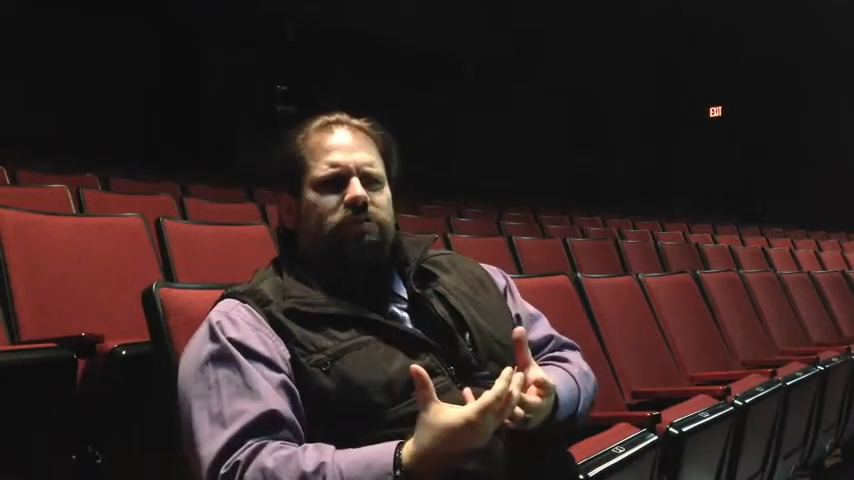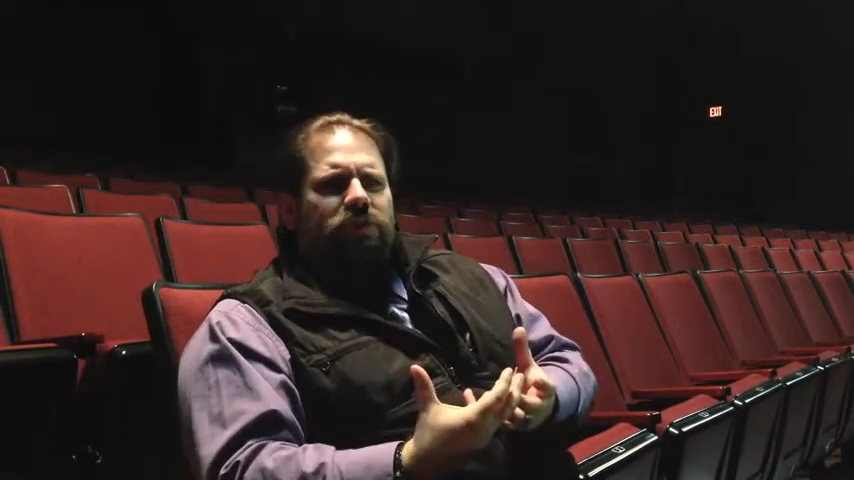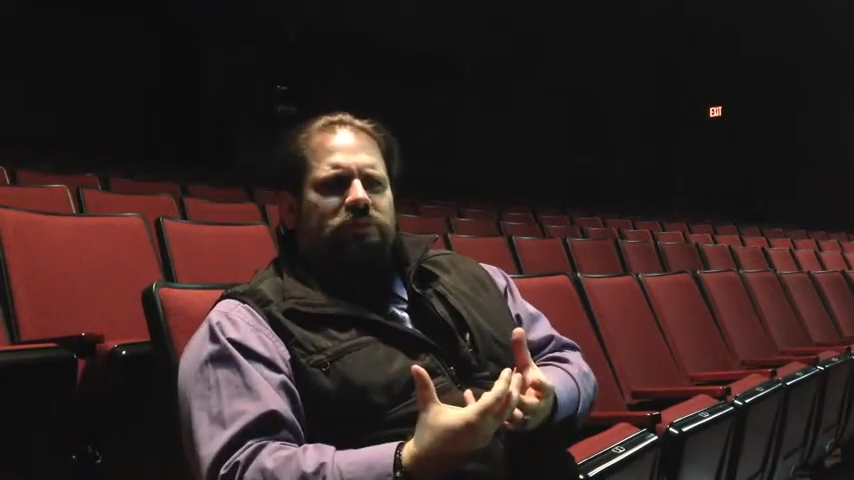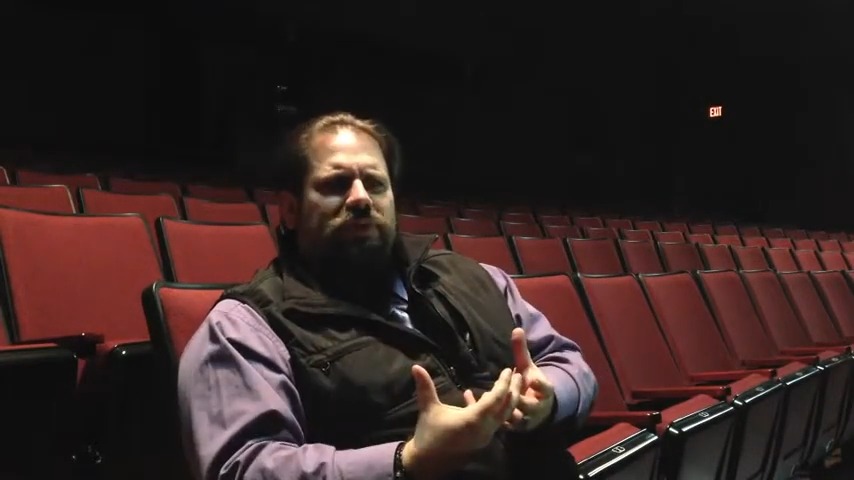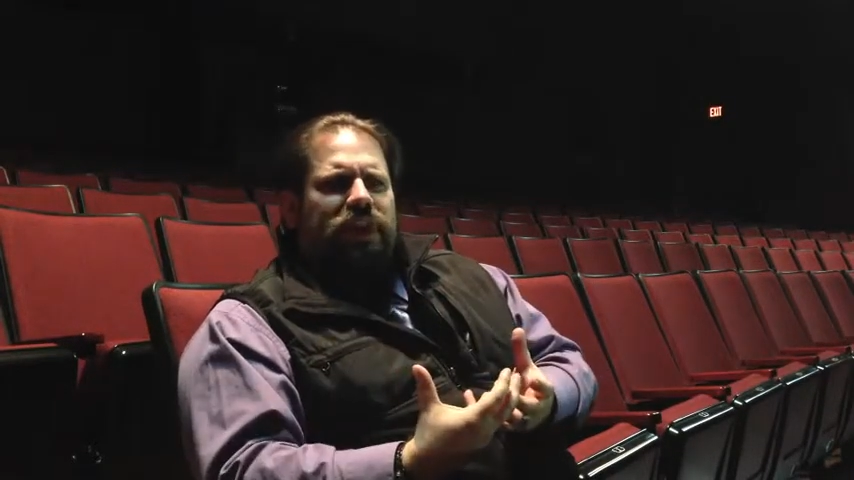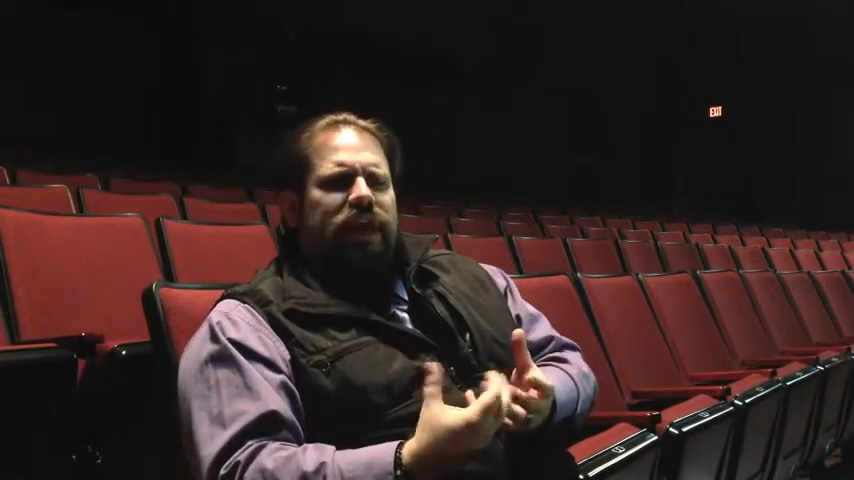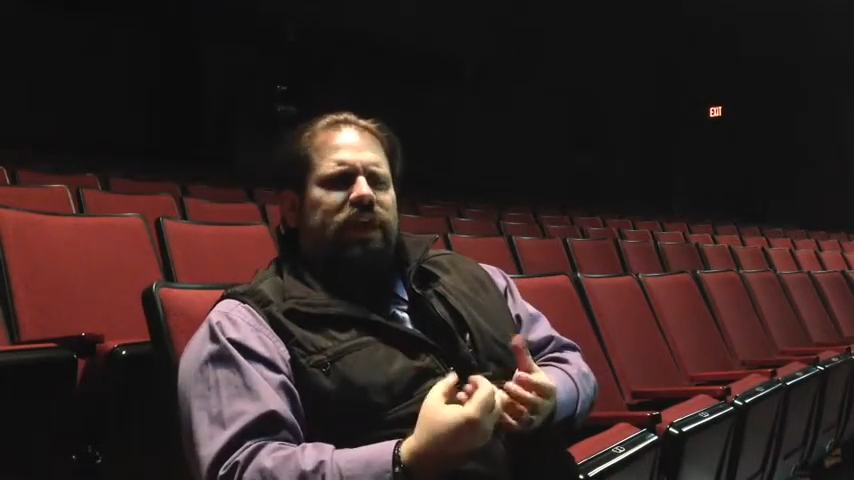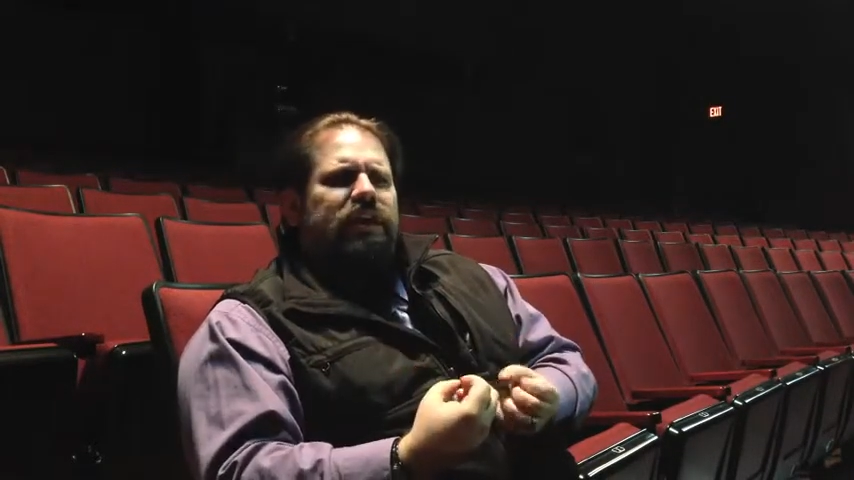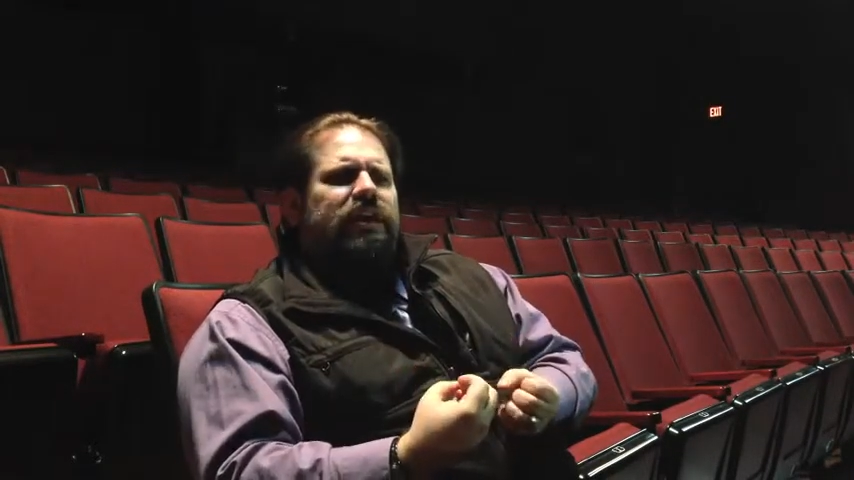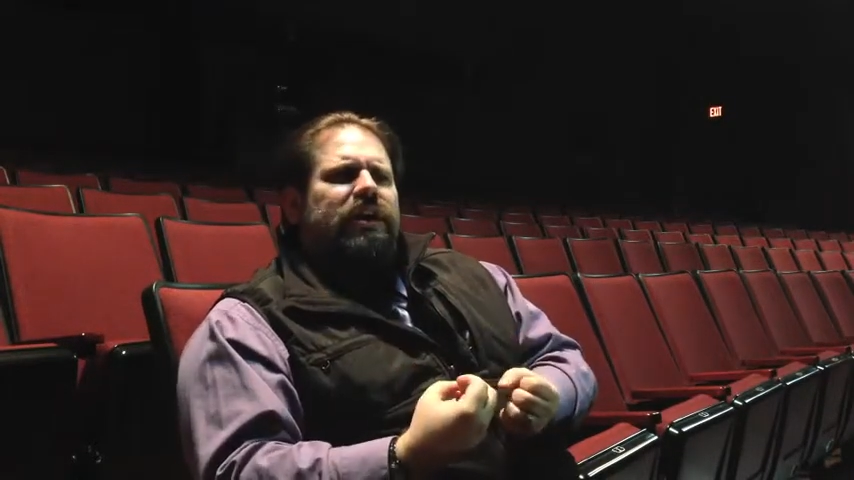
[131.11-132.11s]
throughout the
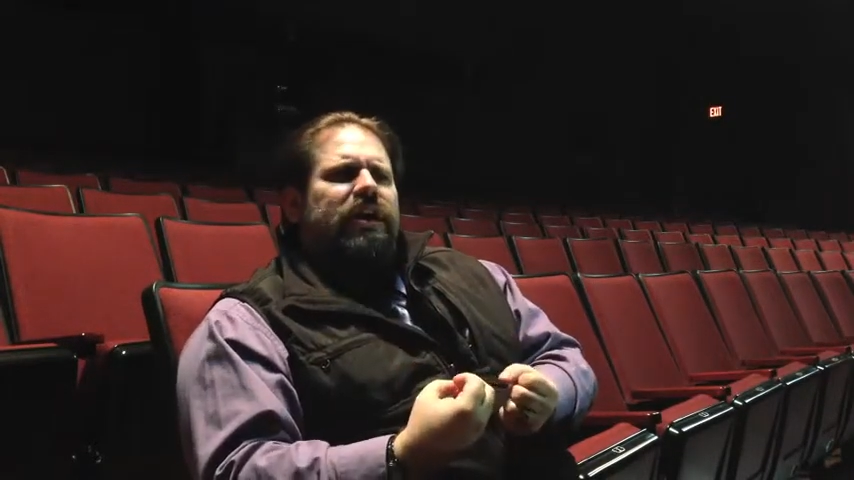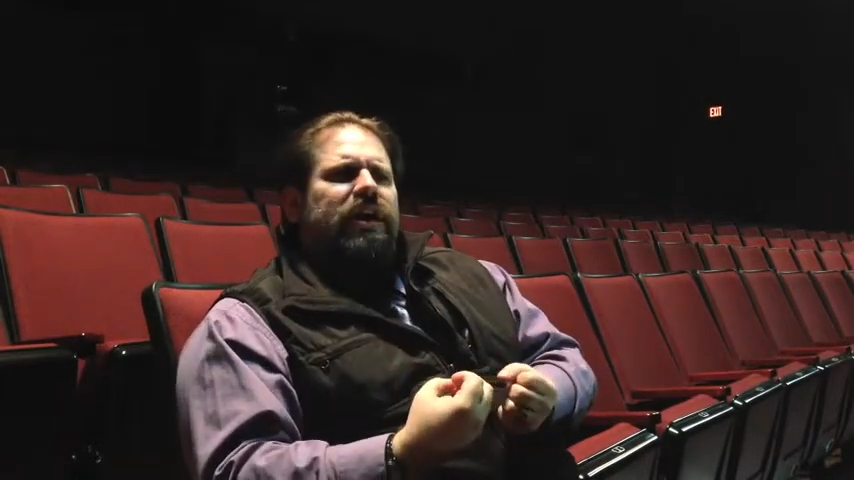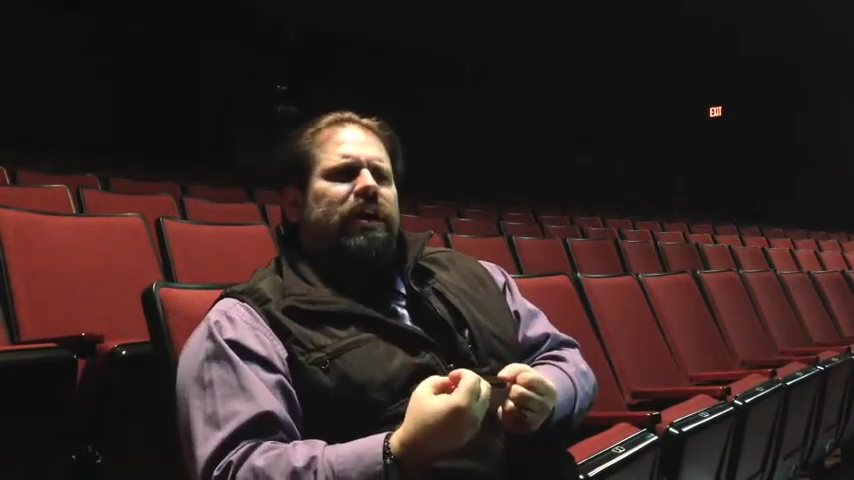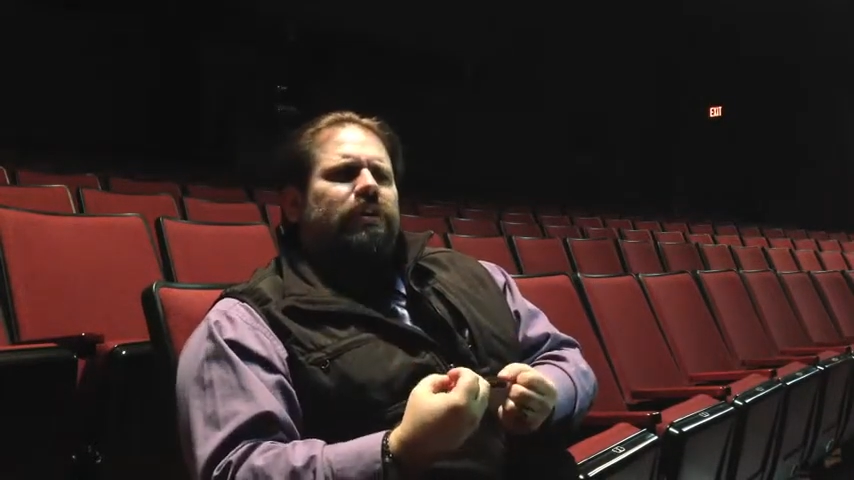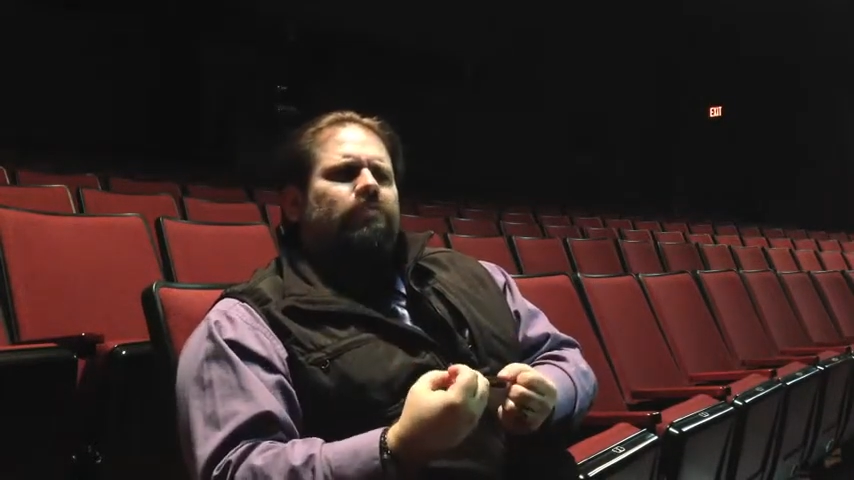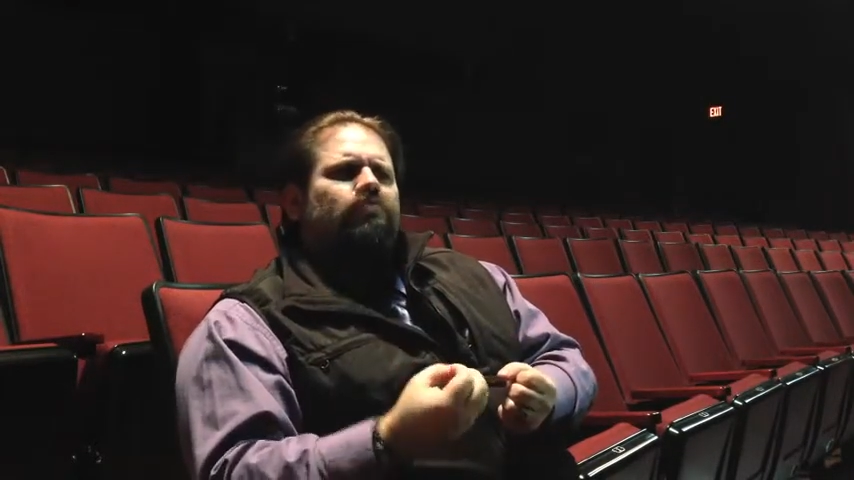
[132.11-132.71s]
play uh,